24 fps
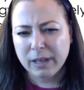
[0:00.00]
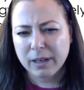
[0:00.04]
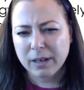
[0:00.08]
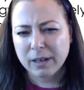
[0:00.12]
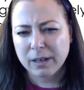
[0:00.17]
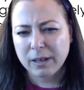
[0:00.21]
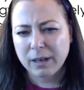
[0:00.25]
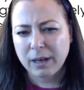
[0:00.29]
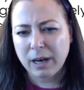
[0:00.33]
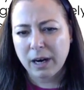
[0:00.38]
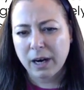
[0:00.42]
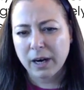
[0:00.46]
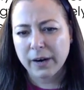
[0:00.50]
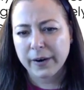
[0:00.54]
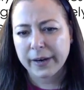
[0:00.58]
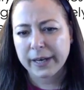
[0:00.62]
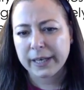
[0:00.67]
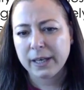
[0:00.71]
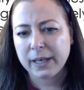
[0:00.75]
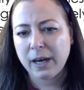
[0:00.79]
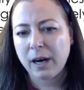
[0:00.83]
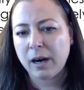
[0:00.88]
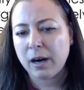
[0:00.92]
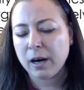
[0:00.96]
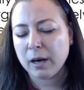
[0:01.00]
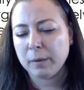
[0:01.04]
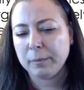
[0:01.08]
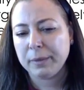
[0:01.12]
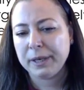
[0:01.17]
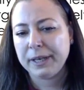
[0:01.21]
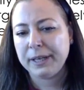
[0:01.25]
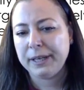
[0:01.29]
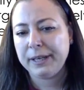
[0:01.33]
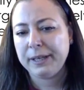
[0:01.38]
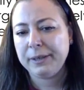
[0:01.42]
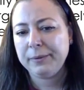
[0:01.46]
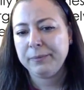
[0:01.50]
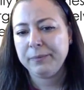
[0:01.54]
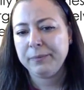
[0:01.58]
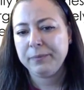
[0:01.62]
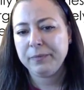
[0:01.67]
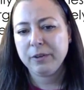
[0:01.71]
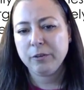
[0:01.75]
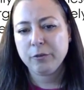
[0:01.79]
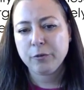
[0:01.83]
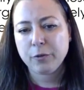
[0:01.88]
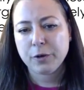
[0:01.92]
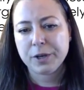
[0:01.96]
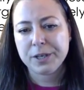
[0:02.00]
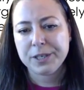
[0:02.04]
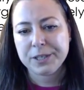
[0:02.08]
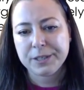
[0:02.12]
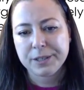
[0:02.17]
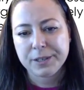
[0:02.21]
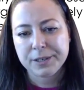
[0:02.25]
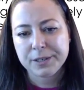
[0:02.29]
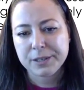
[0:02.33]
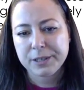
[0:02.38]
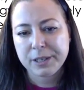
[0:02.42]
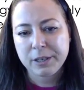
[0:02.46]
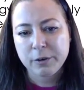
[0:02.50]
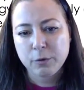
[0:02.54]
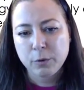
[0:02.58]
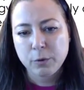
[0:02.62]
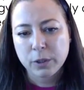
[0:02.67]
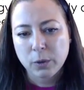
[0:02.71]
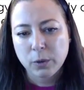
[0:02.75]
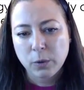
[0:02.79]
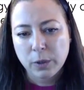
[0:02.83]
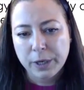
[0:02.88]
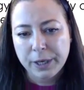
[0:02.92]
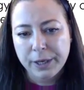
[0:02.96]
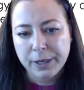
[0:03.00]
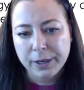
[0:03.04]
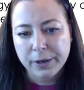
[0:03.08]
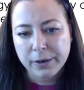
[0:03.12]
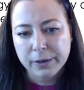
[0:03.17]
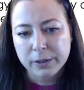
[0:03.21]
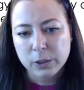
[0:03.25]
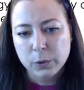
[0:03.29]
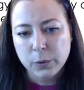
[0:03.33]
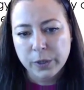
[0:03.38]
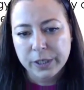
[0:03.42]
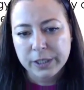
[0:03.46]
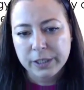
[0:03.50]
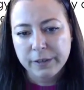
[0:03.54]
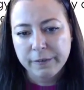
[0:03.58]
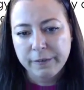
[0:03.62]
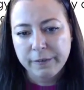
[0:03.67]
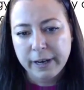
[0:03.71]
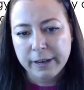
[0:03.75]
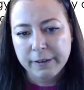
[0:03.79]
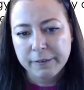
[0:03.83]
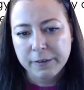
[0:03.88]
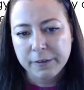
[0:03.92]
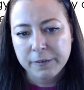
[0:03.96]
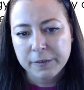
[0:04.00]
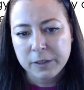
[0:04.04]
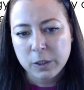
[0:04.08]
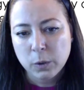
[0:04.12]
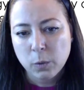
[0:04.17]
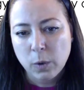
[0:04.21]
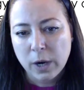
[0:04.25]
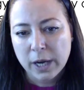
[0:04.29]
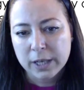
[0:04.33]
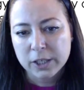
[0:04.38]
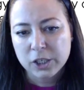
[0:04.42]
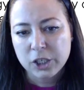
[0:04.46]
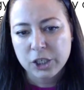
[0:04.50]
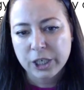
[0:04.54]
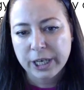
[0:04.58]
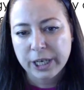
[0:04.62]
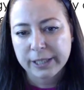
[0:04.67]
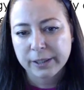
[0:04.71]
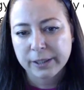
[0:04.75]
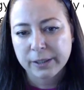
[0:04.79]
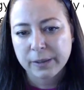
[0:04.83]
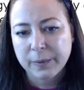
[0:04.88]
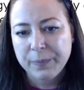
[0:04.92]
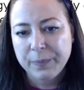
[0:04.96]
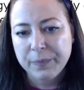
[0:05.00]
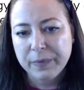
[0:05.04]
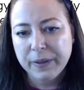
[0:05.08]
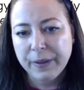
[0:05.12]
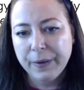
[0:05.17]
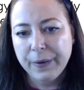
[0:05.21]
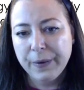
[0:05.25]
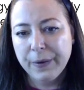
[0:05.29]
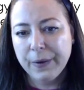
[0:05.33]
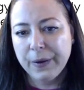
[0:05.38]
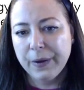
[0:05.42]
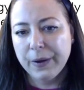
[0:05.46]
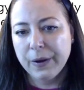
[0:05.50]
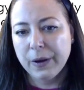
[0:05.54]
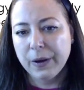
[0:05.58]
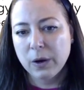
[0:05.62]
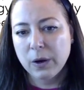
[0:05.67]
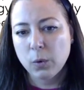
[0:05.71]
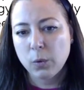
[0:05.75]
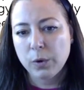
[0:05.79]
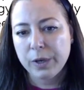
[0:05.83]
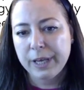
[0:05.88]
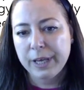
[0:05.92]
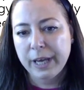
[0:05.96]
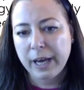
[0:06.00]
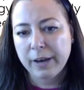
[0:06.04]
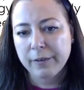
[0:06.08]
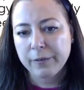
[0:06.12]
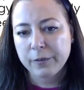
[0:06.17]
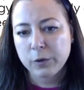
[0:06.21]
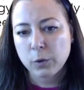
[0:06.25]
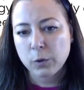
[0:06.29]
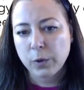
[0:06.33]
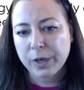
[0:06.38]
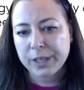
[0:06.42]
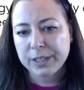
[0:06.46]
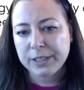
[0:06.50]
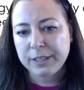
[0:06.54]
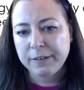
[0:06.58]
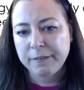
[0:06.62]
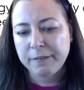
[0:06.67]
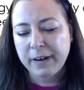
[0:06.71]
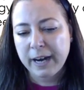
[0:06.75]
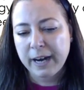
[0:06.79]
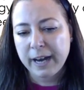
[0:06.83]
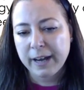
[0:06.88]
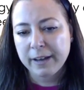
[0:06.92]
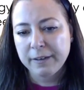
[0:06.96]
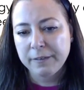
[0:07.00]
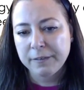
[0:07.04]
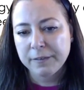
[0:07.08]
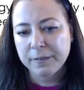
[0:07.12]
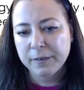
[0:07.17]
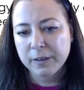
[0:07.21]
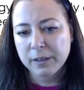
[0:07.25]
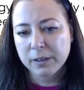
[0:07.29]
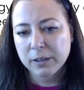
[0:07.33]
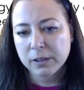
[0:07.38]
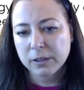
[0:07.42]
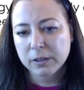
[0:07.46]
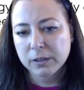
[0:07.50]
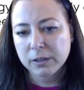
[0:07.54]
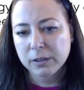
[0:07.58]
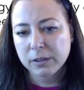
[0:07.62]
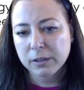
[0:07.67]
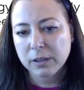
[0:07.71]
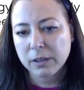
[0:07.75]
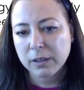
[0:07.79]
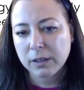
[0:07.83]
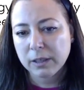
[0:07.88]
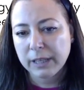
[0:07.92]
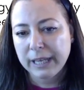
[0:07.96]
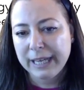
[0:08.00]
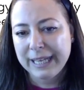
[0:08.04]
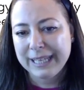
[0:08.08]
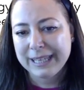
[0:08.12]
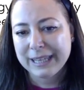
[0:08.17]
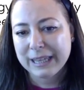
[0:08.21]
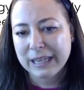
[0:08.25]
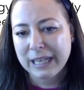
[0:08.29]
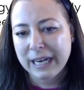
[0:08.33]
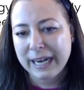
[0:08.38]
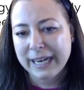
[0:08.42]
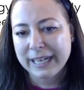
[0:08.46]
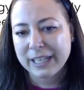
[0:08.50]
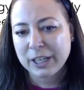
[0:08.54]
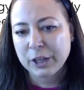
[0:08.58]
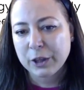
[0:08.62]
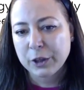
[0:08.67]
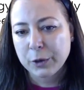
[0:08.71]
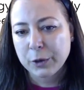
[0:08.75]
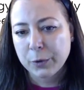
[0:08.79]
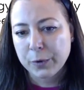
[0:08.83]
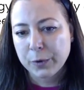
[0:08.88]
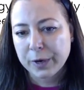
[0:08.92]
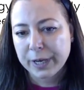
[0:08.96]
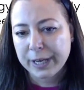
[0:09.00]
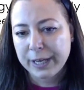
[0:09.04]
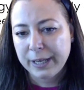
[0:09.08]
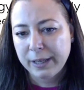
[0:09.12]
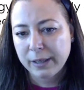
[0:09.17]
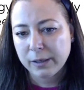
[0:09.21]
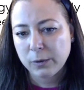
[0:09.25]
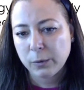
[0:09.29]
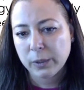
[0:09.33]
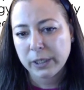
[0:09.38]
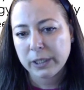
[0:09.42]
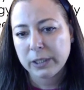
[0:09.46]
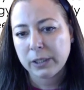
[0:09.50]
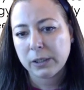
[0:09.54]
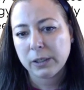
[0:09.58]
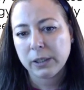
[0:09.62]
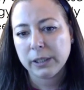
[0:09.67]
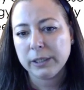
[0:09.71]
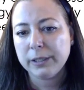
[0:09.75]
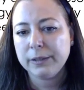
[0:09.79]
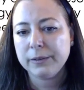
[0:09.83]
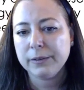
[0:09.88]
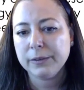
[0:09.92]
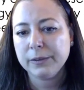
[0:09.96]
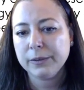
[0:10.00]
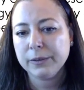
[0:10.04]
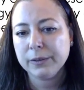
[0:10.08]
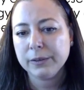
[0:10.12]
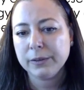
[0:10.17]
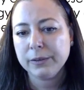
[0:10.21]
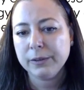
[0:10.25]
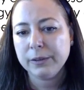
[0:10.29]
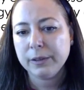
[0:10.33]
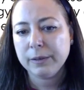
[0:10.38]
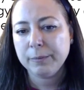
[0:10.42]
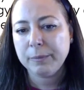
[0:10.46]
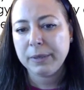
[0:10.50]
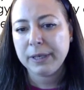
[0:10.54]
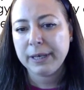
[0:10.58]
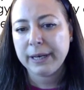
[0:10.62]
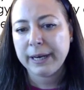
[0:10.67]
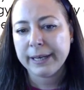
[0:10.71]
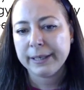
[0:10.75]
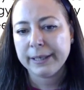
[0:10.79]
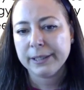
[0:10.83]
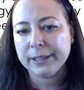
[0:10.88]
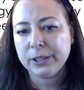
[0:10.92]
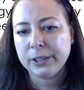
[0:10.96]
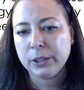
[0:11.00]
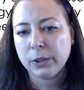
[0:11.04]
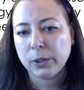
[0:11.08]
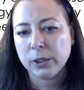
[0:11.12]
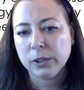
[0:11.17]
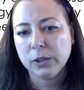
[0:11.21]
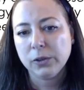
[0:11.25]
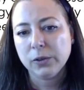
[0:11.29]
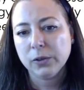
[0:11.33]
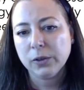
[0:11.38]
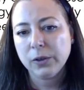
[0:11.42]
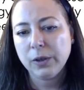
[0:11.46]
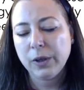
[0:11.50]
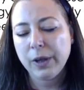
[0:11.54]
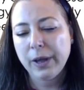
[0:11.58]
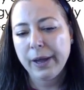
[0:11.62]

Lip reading: are in harmony. For instance, if we look here, 2551 channel, we have 25 in line 3, we call it, behind the dot,